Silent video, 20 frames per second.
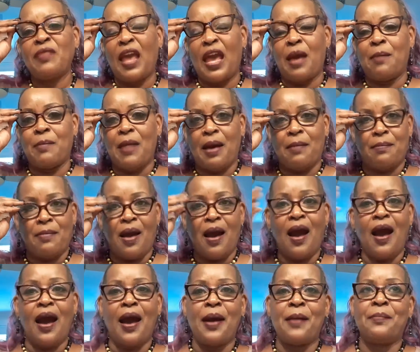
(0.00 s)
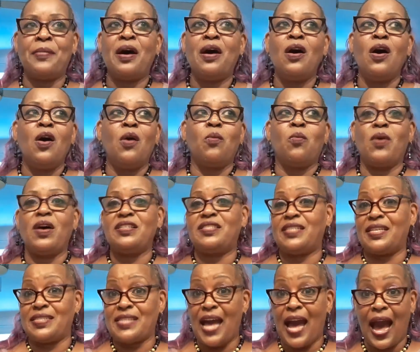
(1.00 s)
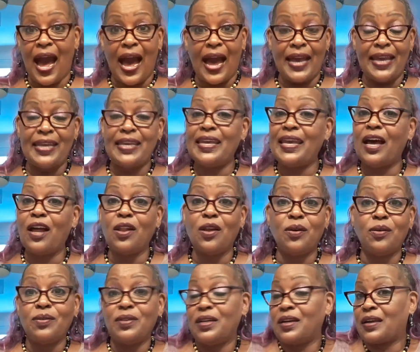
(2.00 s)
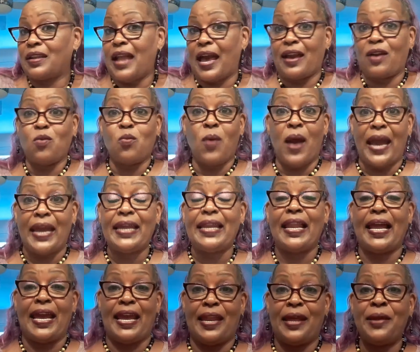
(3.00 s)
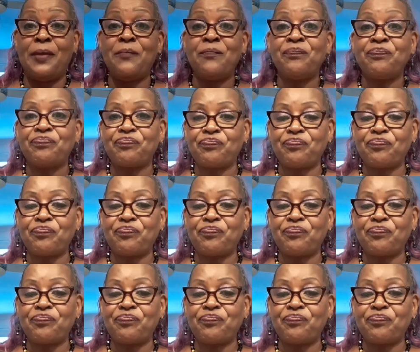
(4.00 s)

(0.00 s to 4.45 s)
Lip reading: And my mom was this high yellow, looked like a white lady.